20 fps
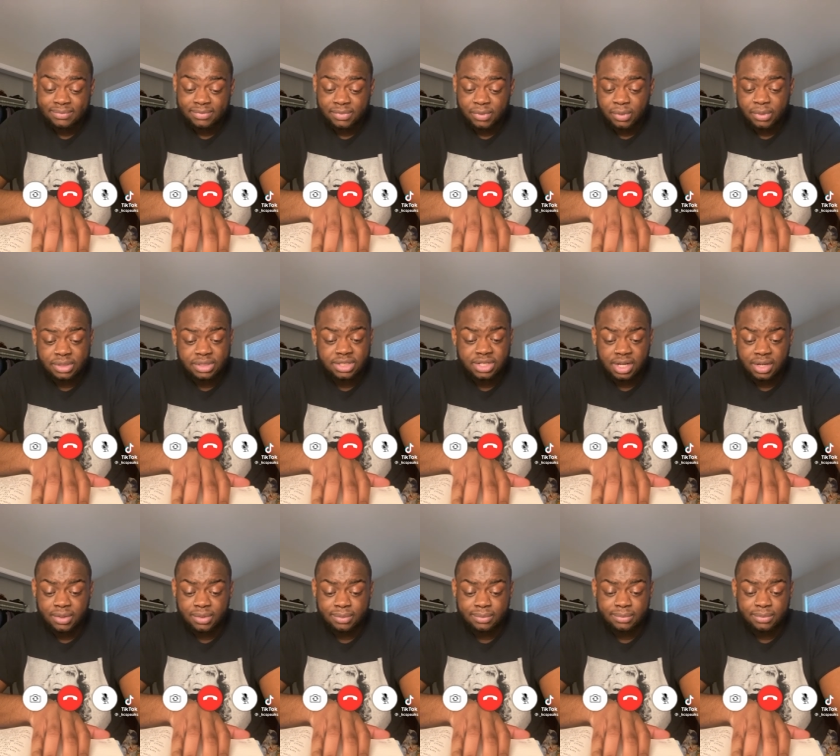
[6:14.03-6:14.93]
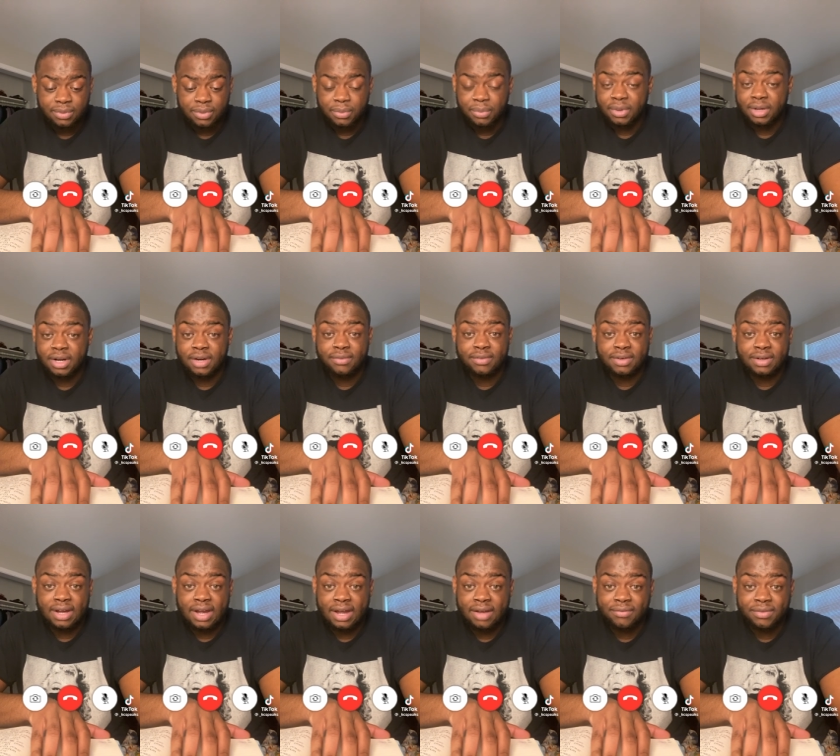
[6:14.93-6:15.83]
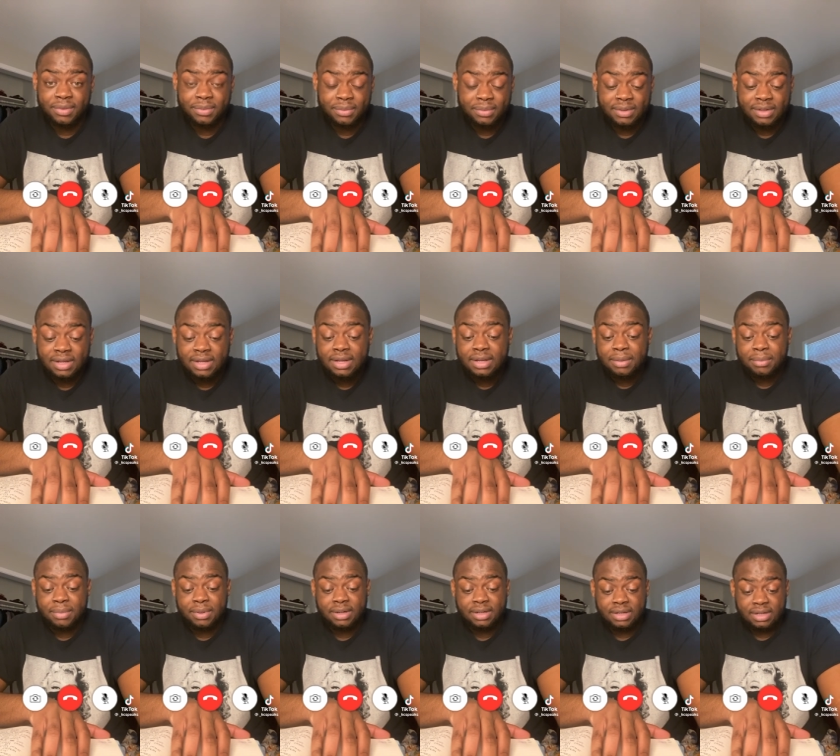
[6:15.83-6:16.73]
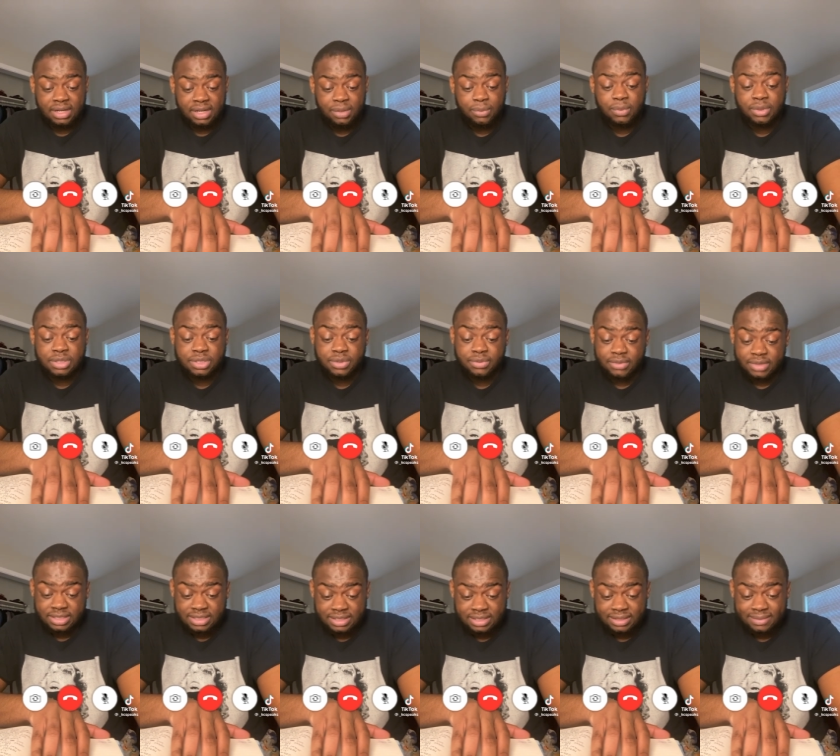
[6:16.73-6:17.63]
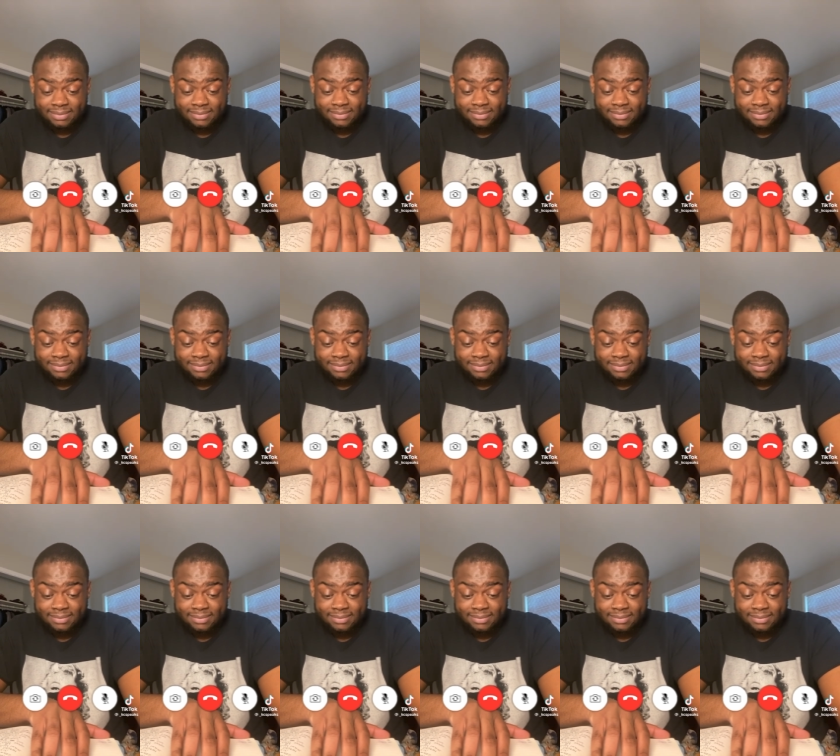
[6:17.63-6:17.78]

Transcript: or jail or whatever have you. But he was arrested.